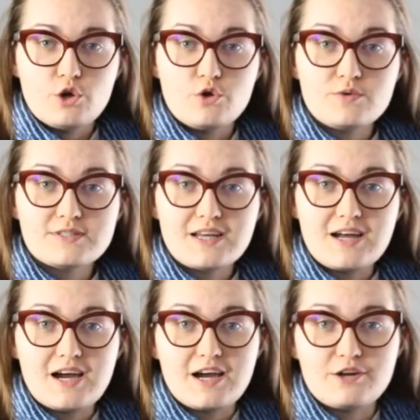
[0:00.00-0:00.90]
who is at
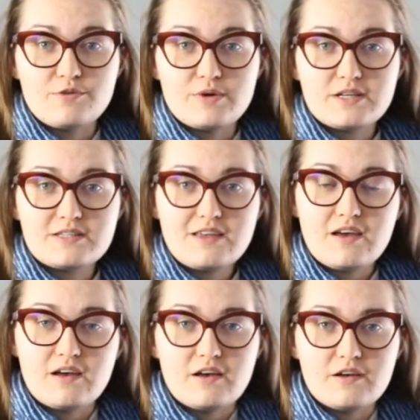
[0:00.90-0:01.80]
a higher risk
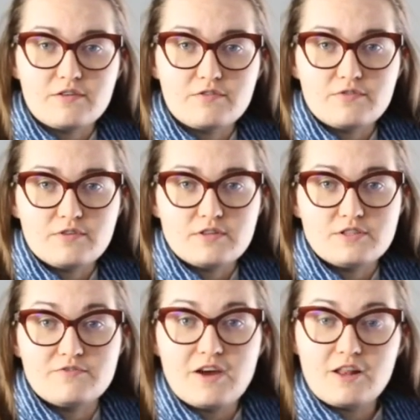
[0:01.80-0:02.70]
of
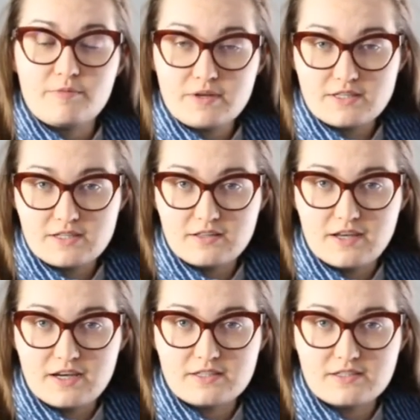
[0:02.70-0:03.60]
developing
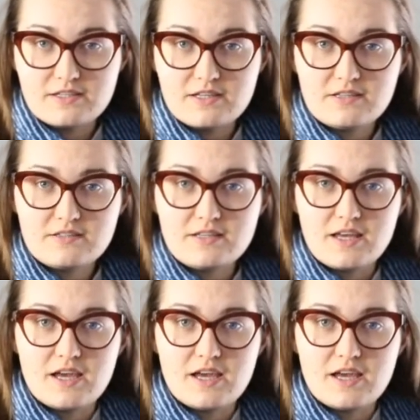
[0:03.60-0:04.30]
celiac disease,